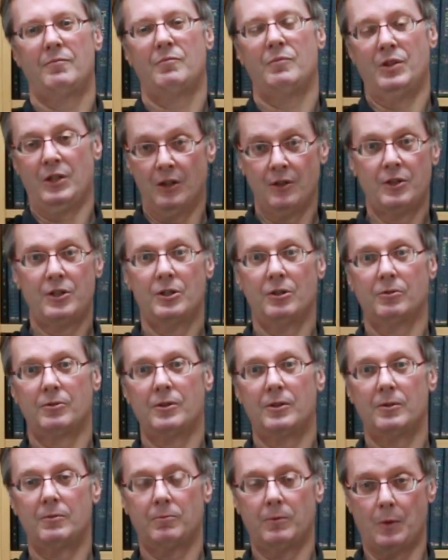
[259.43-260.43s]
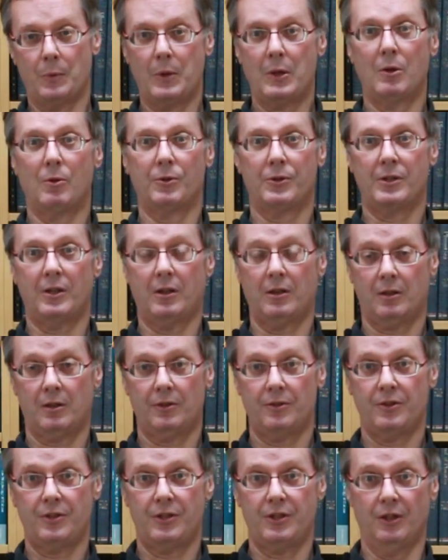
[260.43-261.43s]
young children, what we call
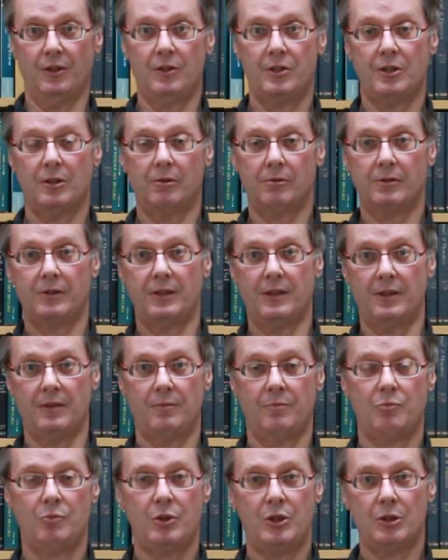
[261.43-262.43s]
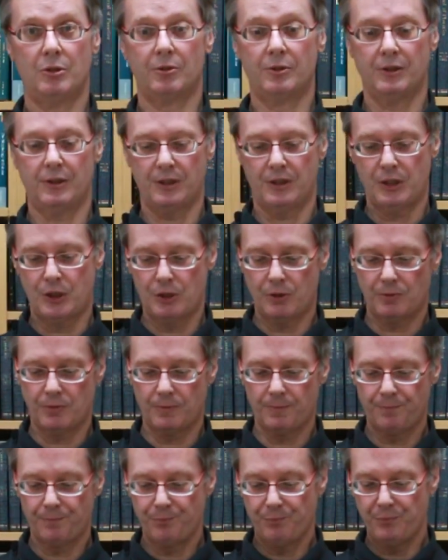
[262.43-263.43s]
toddlers, young children, and children in
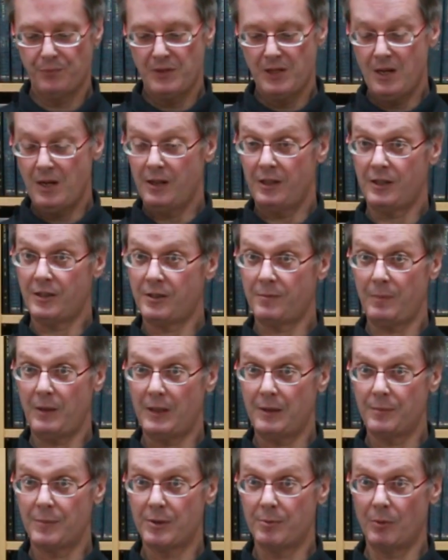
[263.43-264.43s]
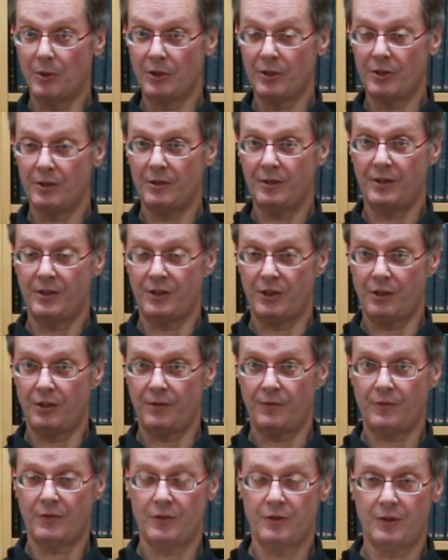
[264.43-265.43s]
general, does it make them smarter? Is it
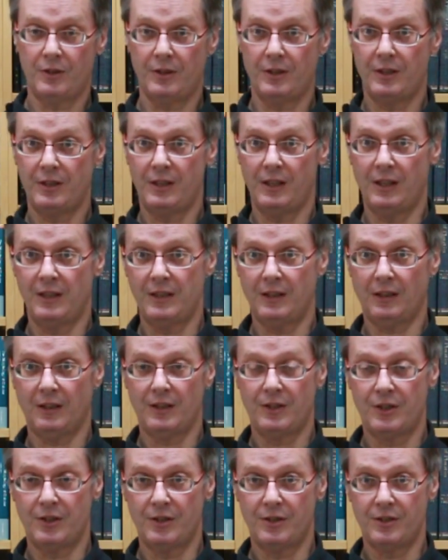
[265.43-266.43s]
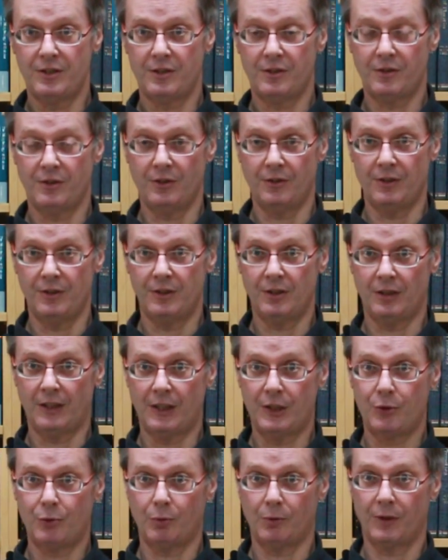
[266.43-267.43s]
good for their intelligence, their
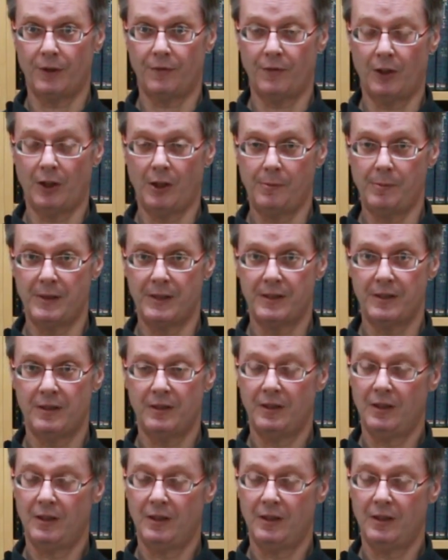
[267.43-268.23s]
intellectual development?